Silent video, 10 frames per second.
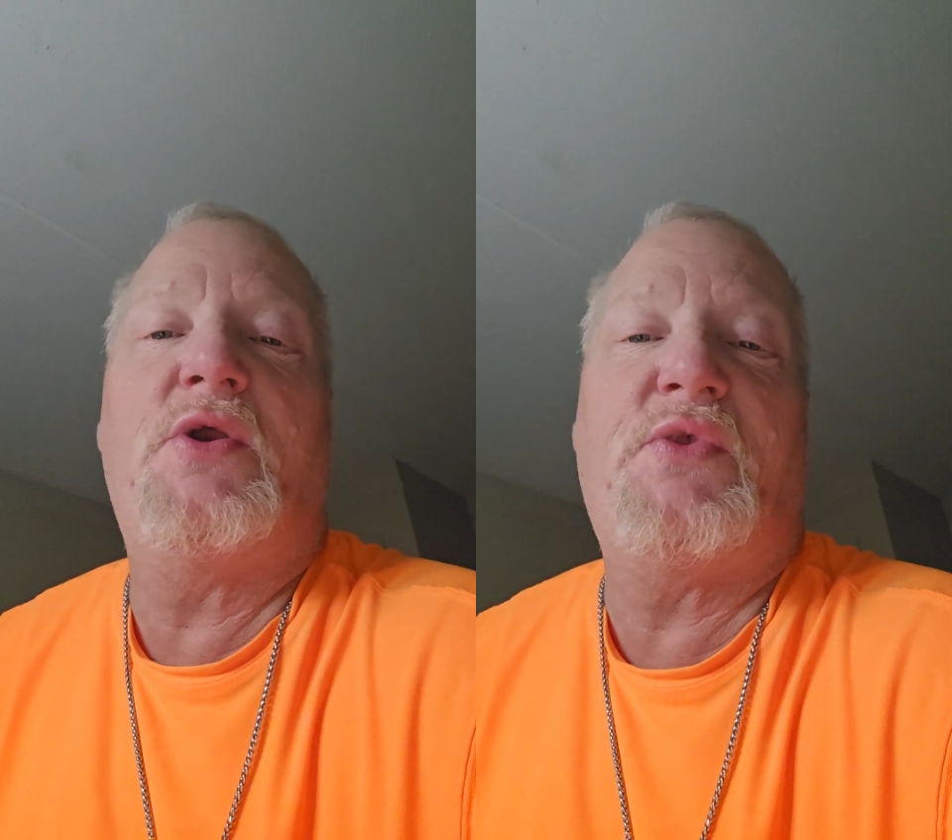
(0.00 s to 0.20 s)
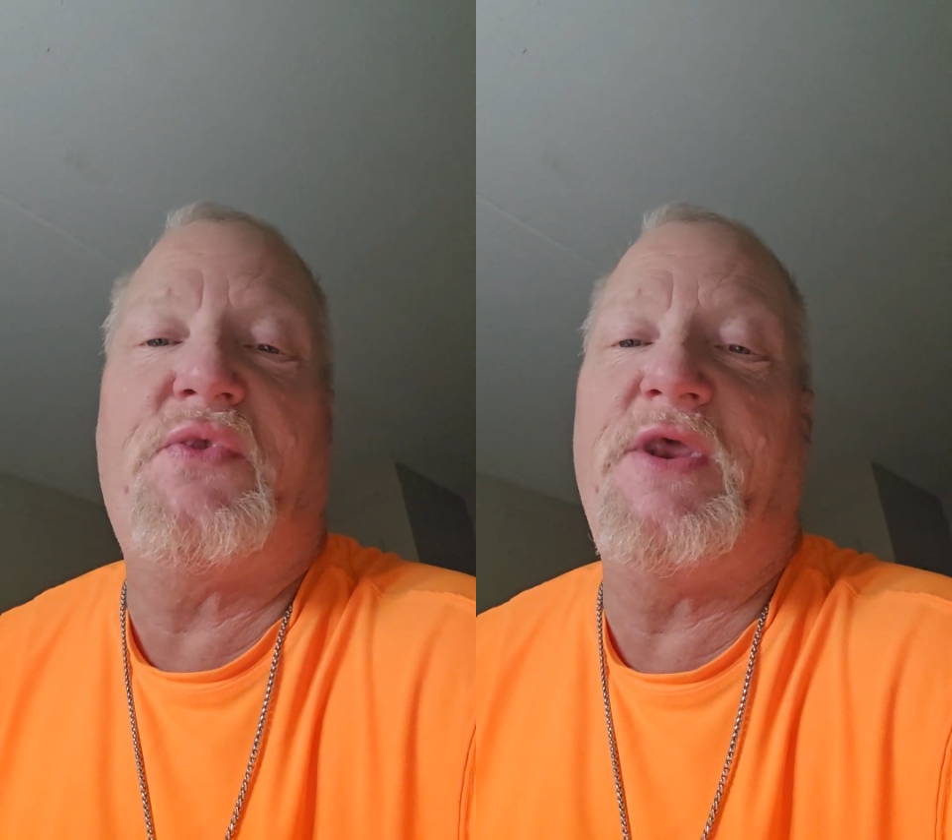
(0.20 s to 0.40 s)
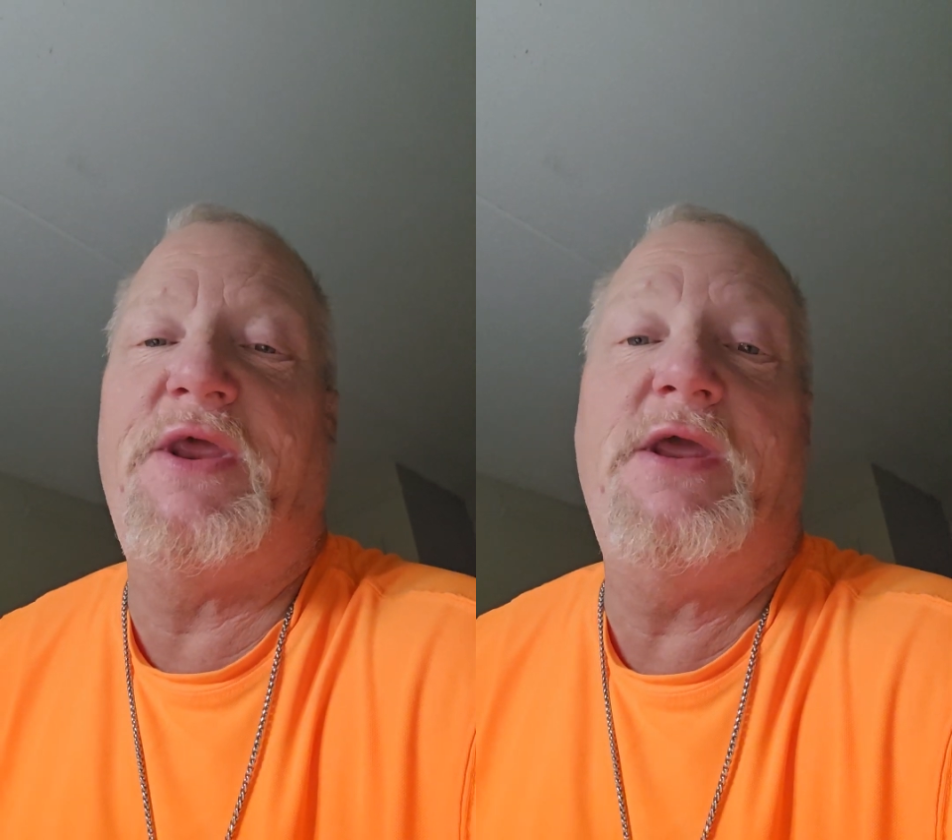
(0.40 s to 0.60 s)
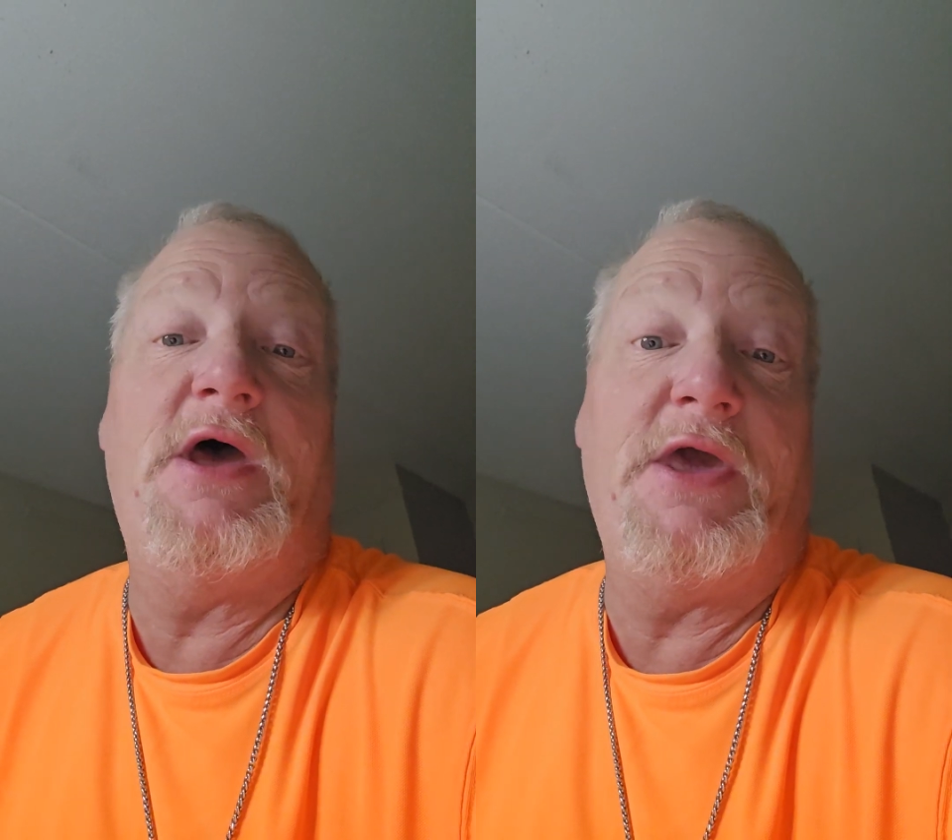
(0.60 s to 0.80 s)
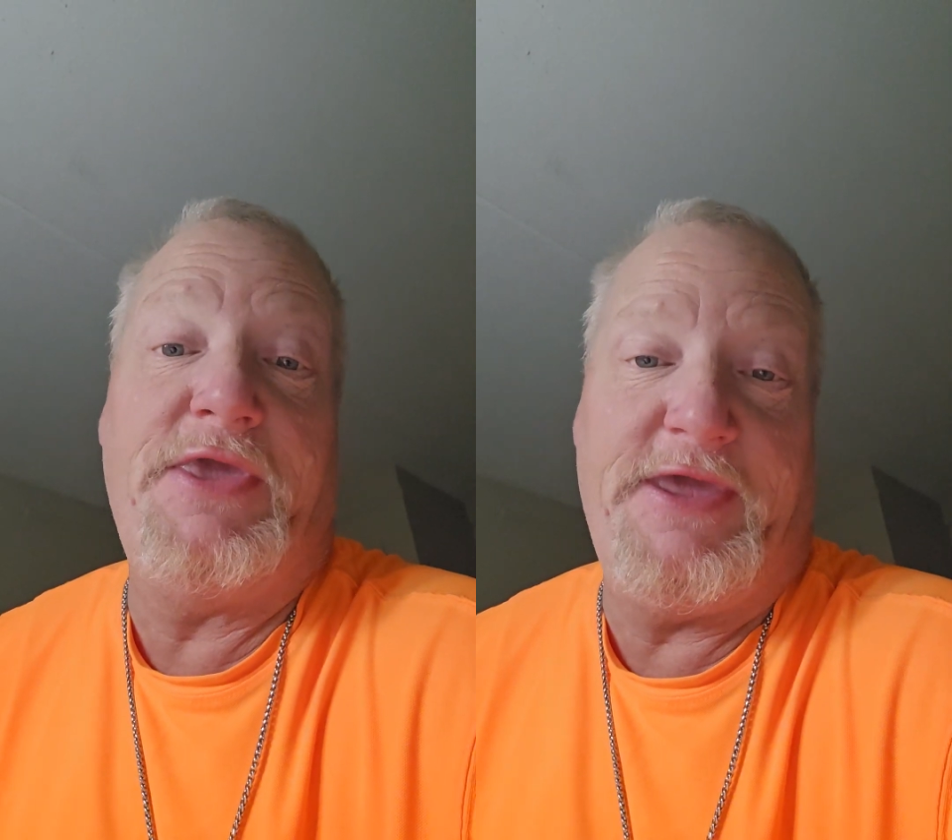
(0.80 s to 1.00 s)
see
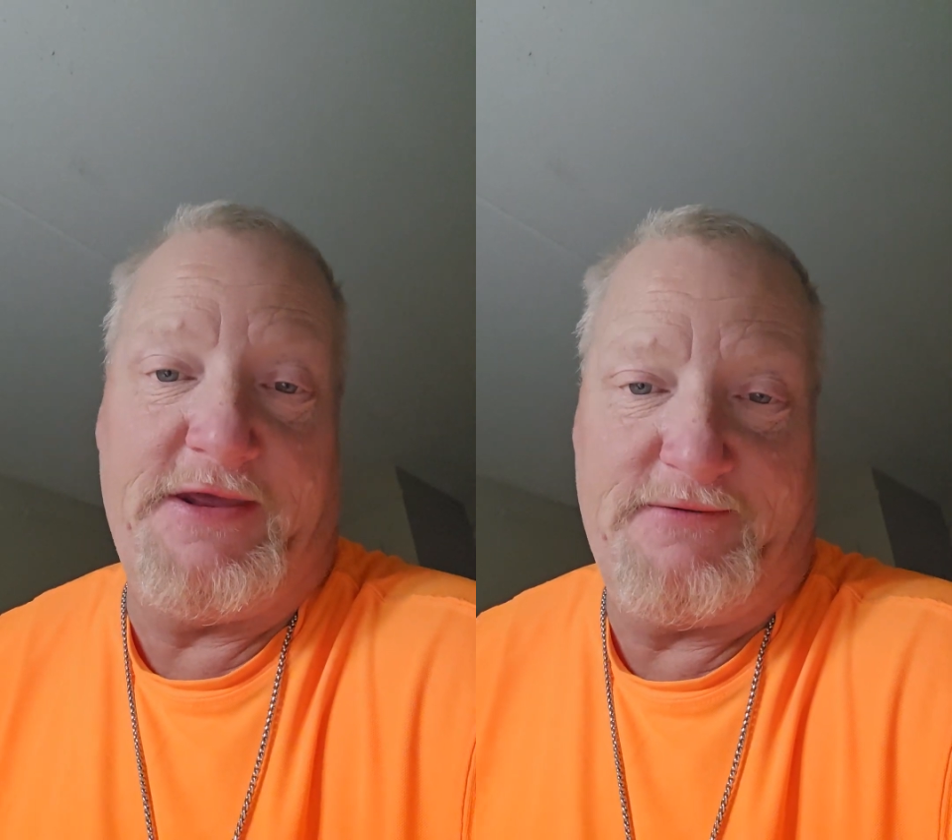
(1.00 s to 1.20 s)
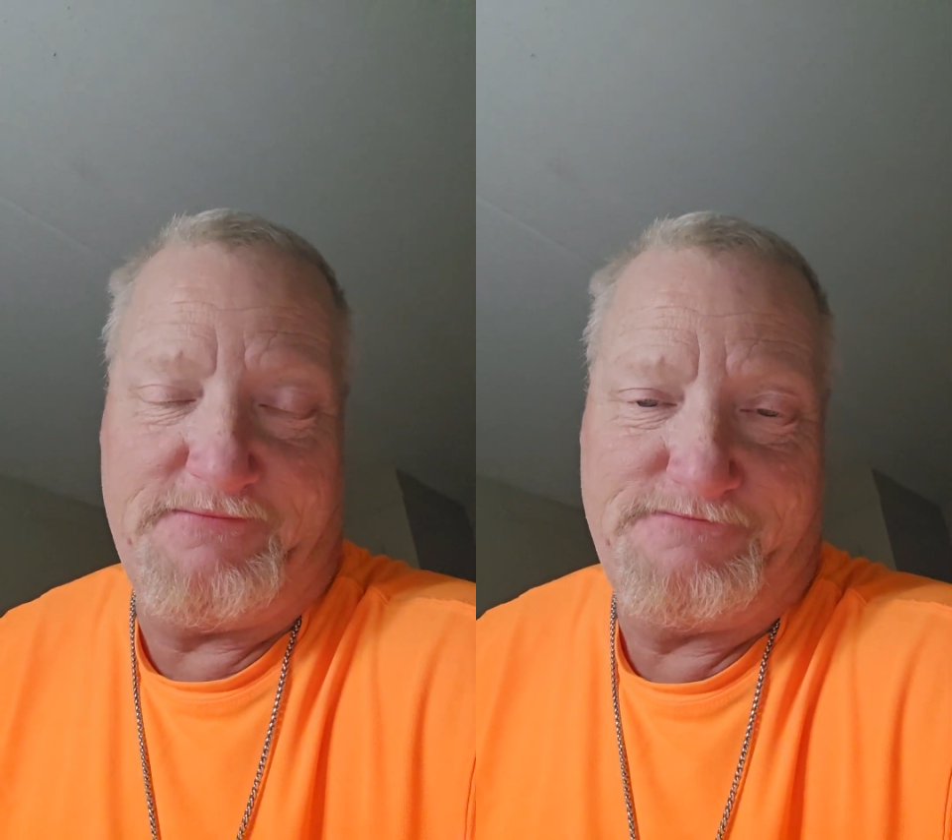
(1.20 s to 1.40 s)
again.